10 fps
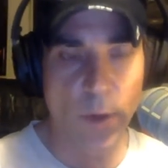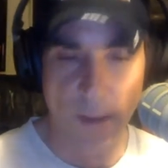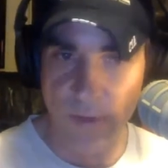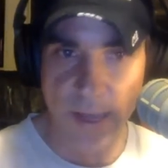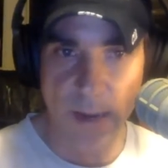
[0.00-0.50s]

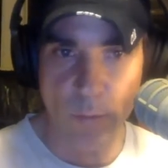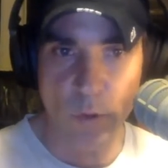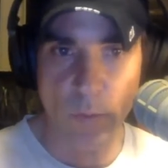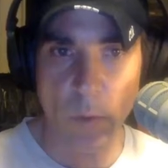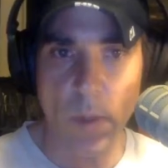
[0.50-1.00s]
FDA
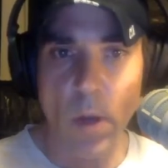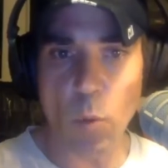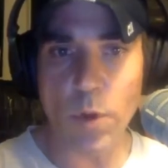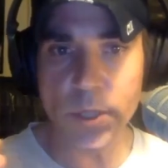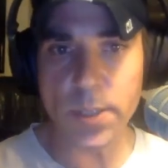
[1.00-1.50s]
approval,
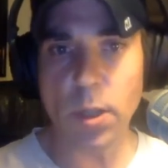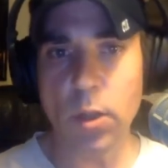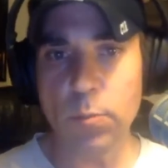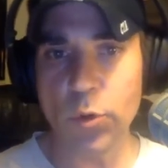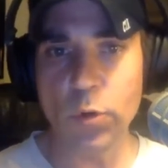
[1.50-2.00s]
we're
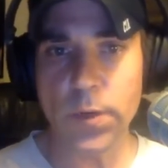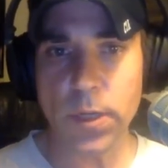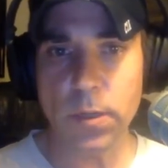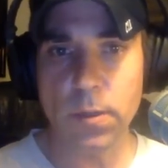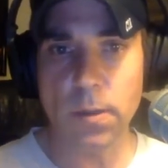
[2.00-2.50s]
still
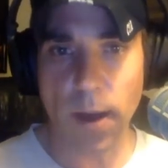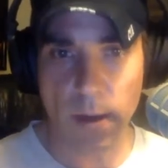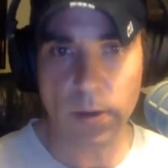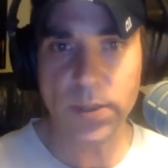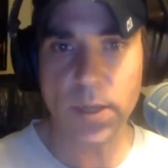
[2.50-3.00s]
improving
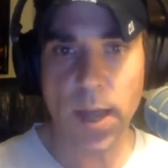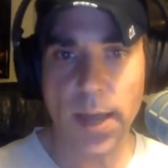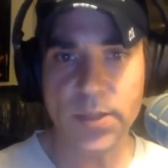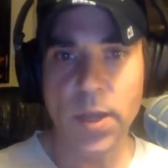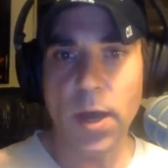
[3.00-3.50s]
on our
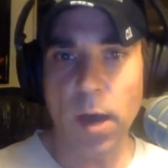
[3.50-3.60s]
designs.